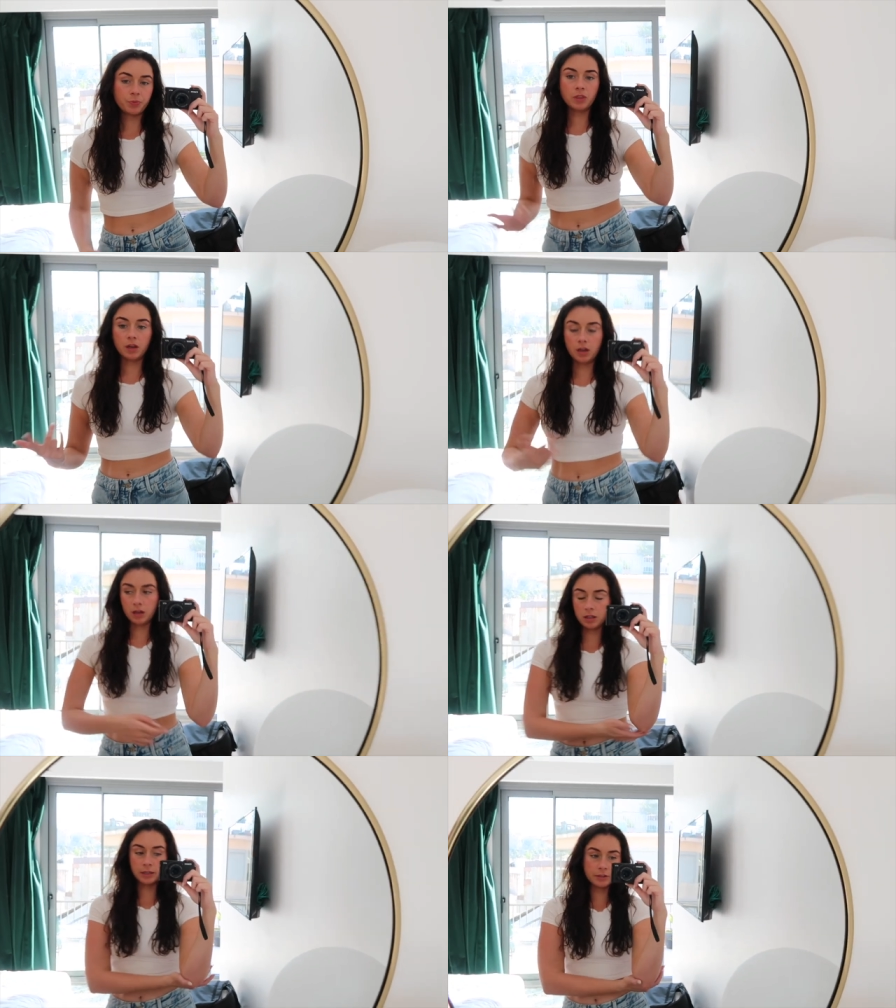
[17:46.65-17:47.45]

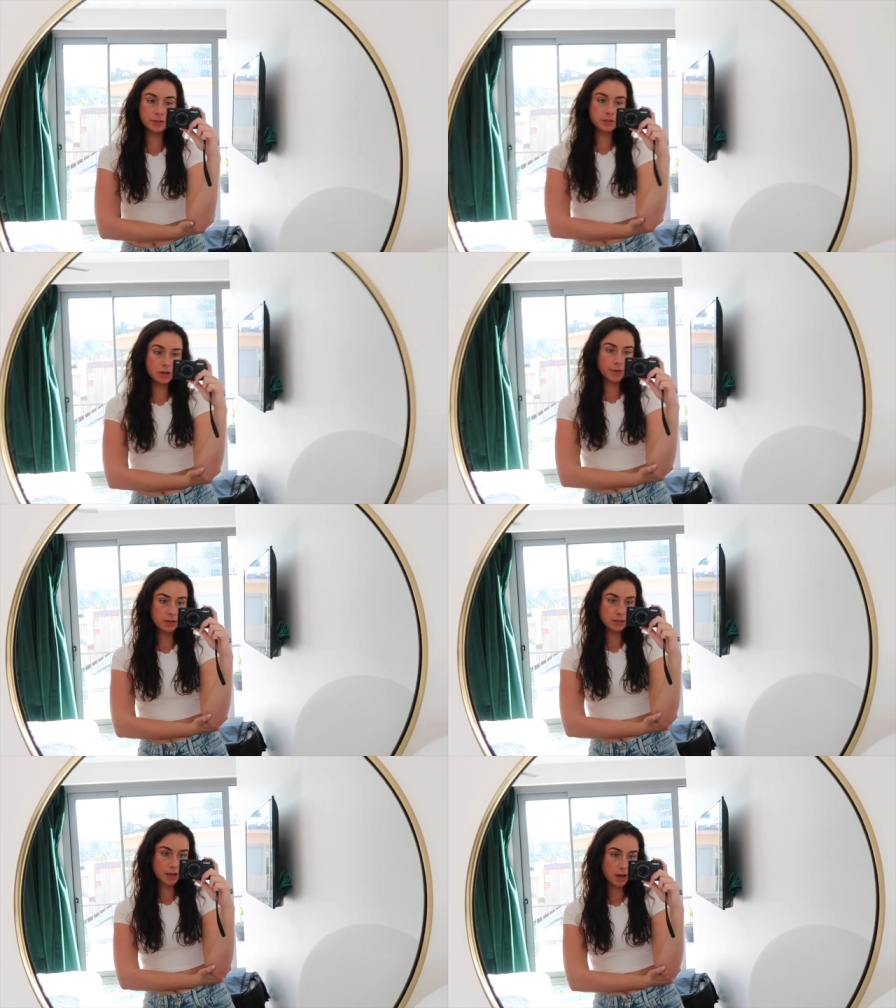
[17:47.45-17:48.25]
The cleaners are
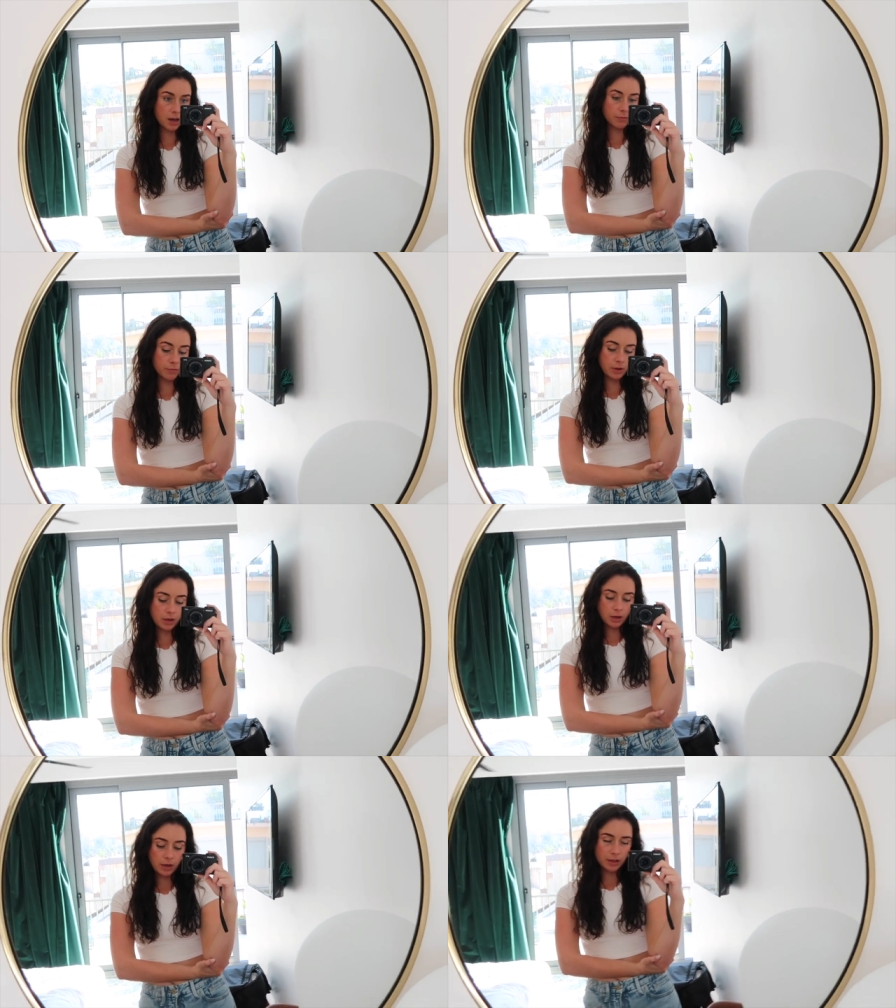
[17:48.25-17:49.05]
about to come
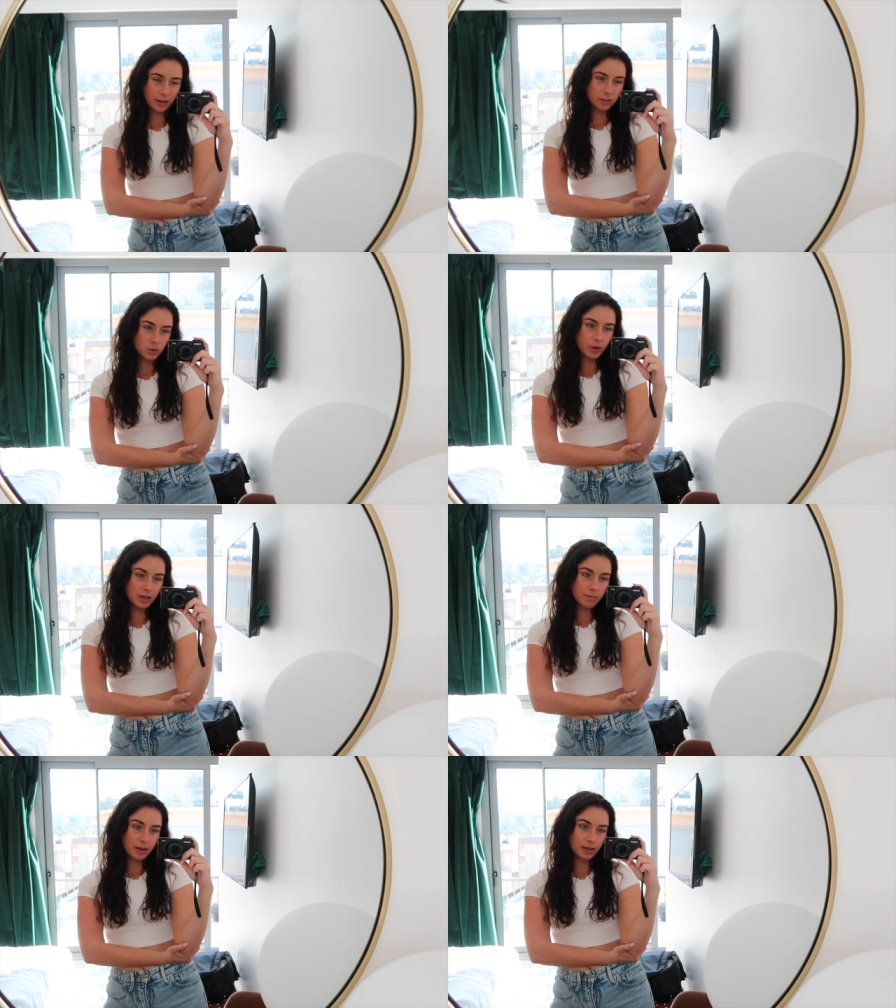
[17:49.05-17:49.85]
in like
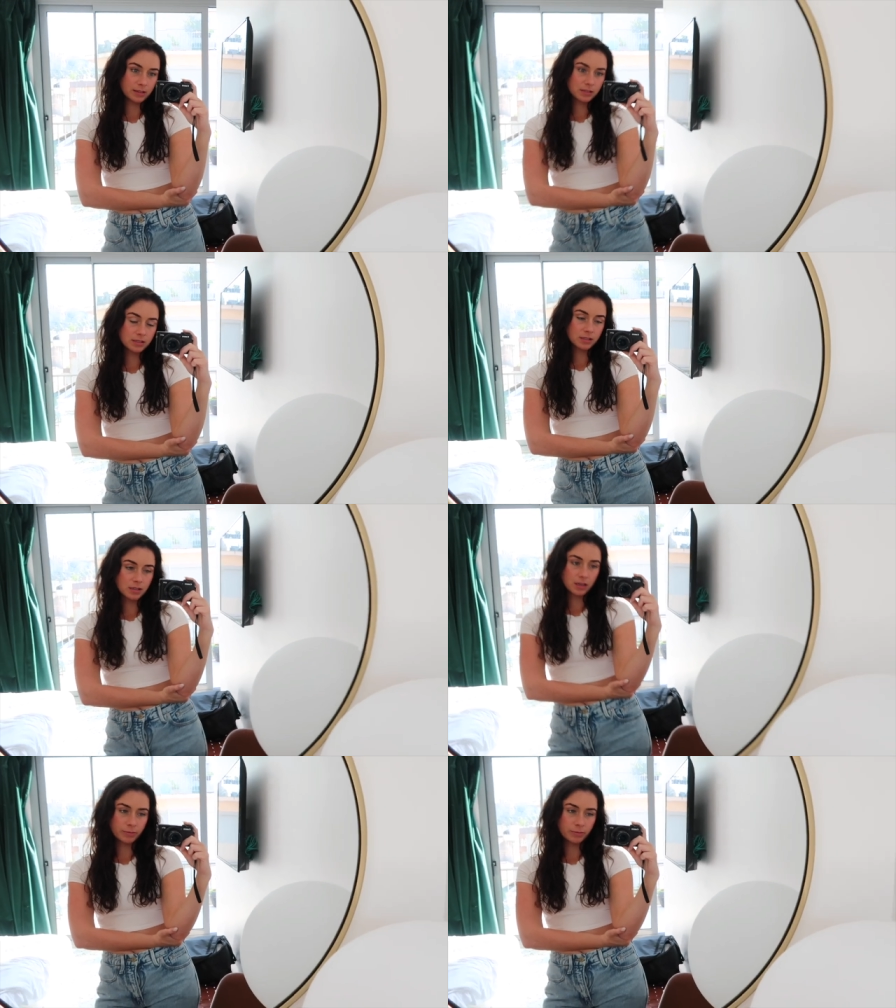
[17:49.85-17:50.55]
20 minutes.